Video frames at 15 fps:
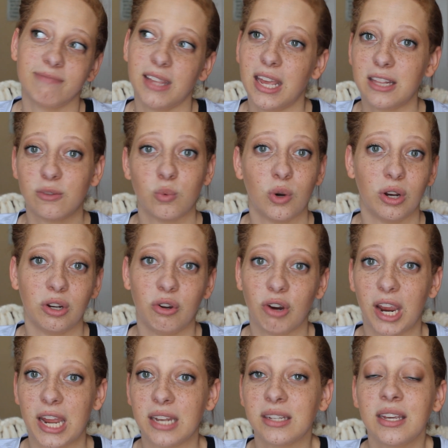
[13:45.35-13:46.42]
It's worn
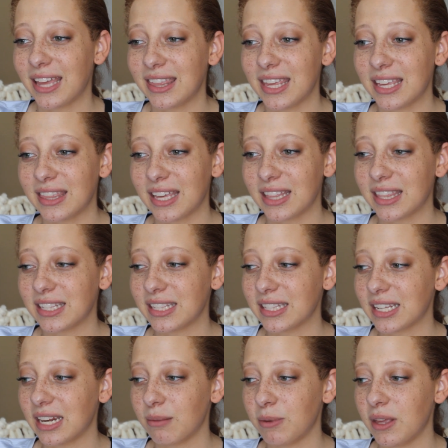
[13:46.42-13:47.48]
great. I think that this is
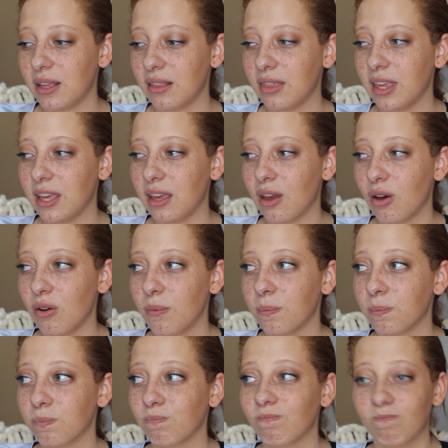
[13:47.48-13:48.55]
going to be the
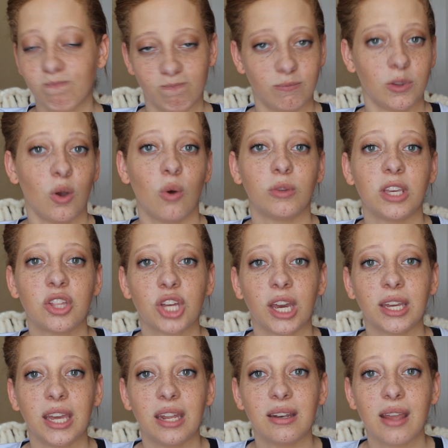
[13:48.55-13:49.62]
only
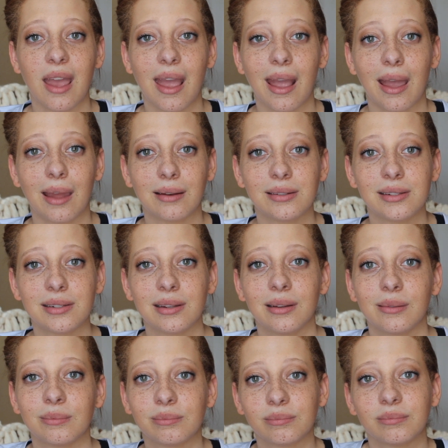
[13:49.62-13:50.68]
check-in, and
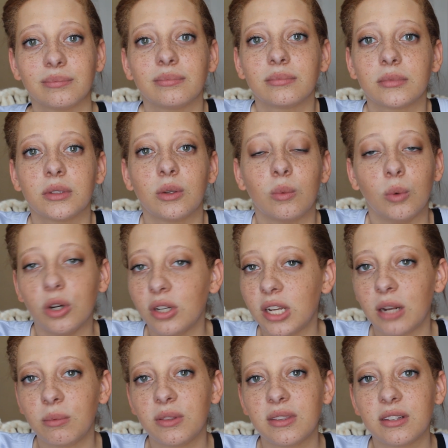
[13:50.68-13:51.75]
we're
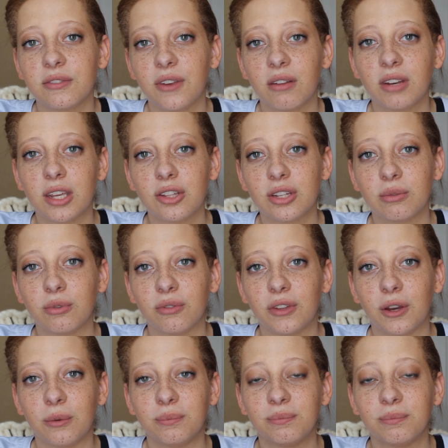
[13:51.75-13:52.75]
done with this foundation review.